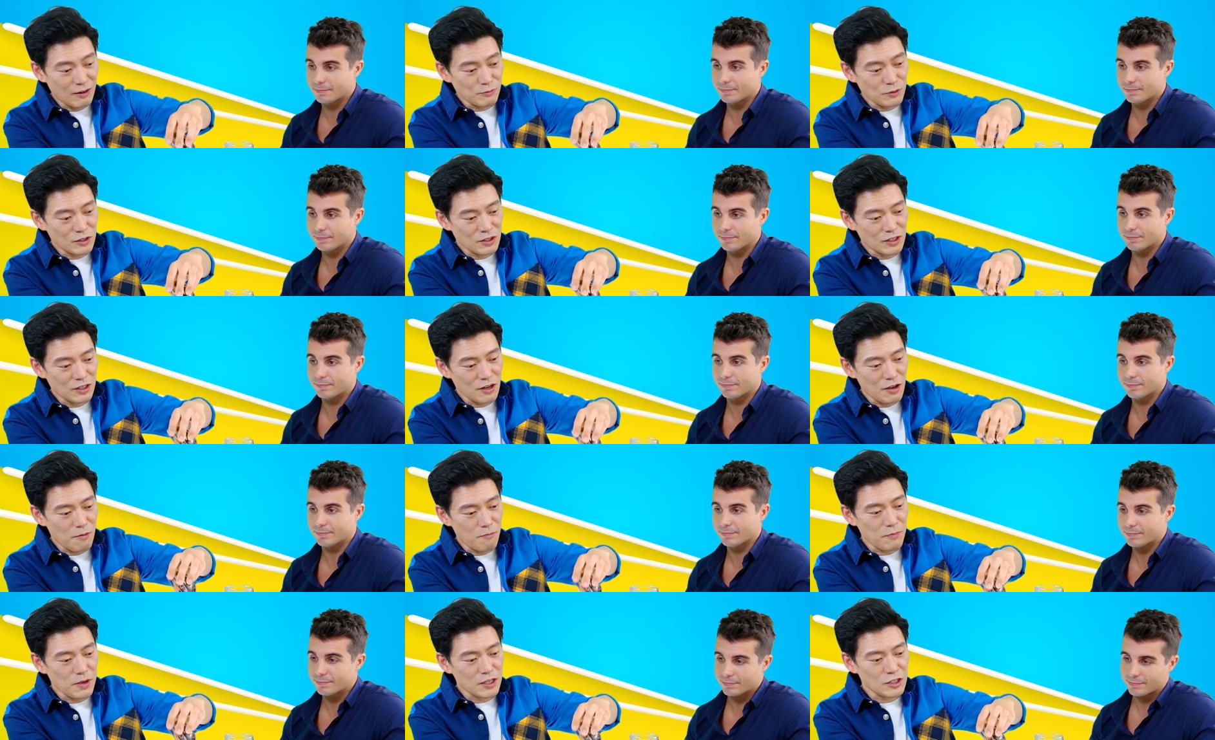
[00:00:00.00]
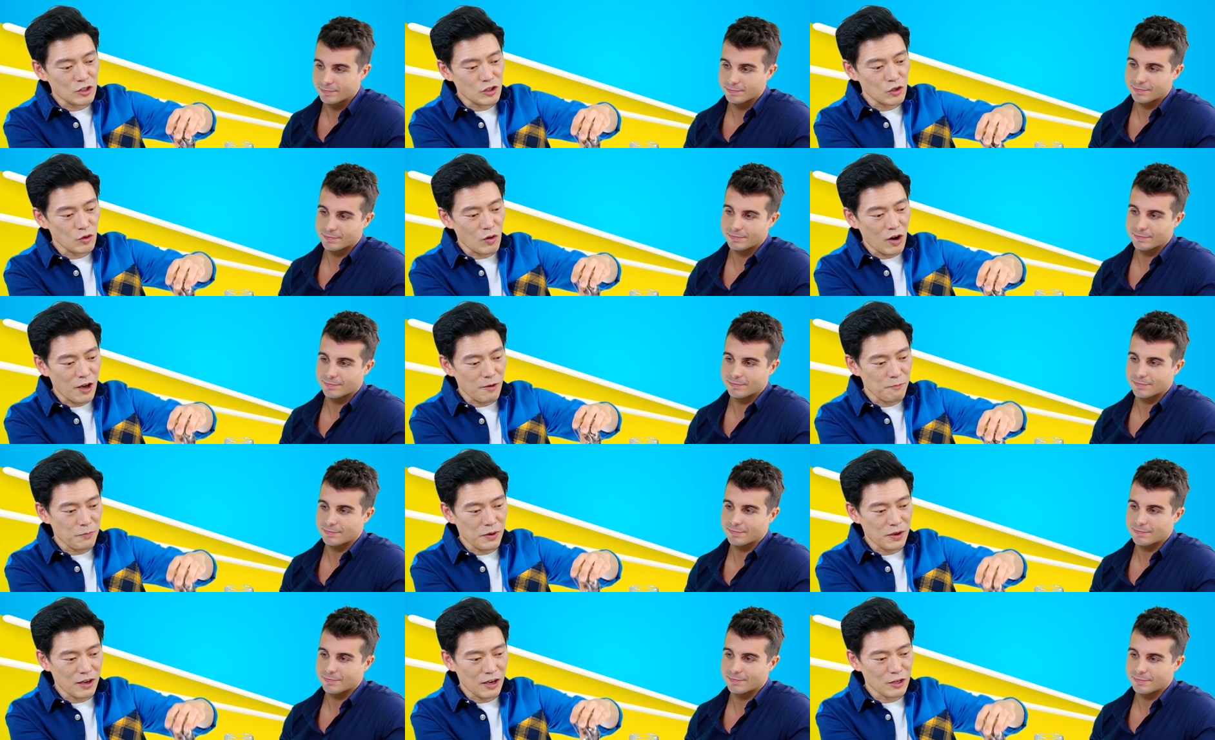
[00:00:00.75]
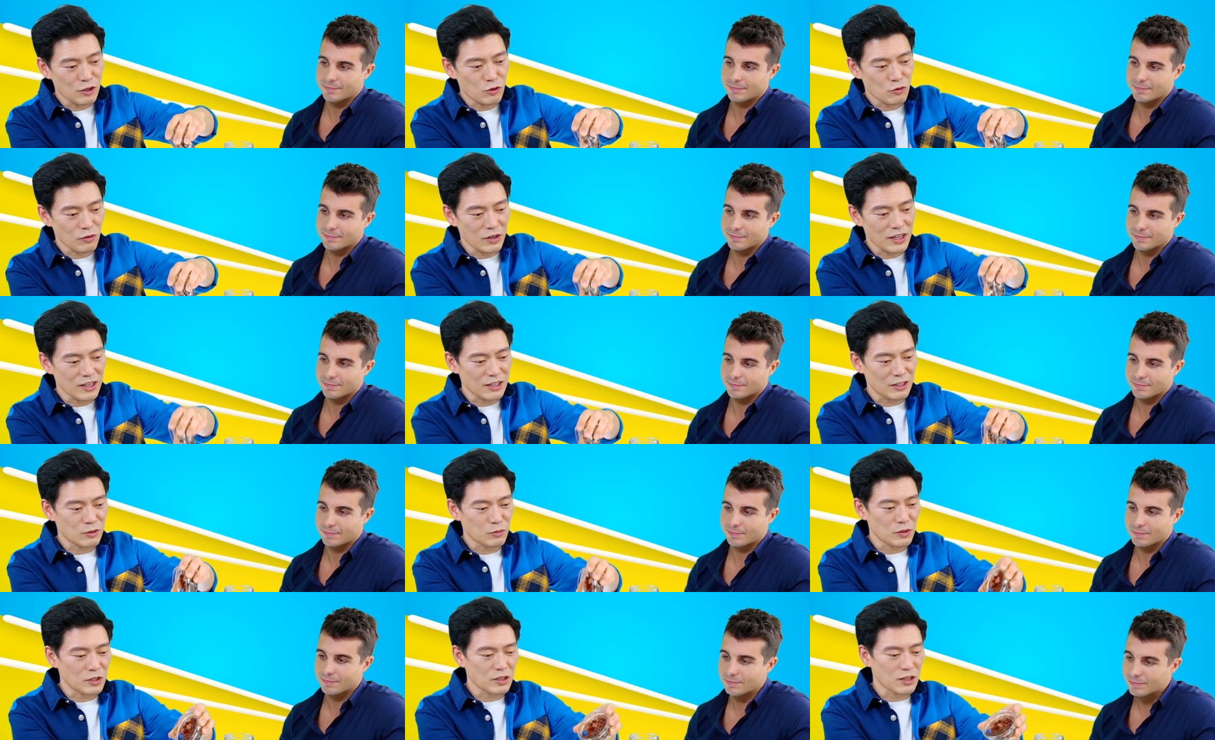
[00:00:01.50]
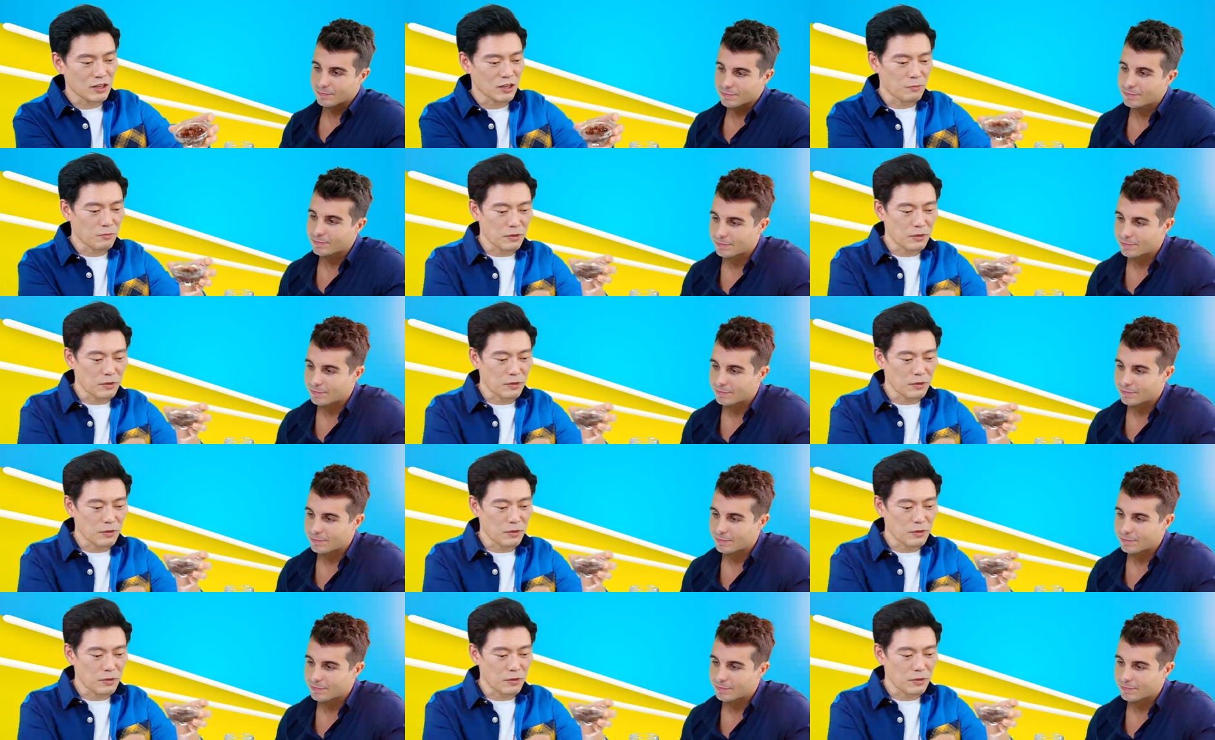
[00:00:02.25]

Speaker 1: I'm just gonna mix you up a drink as we talk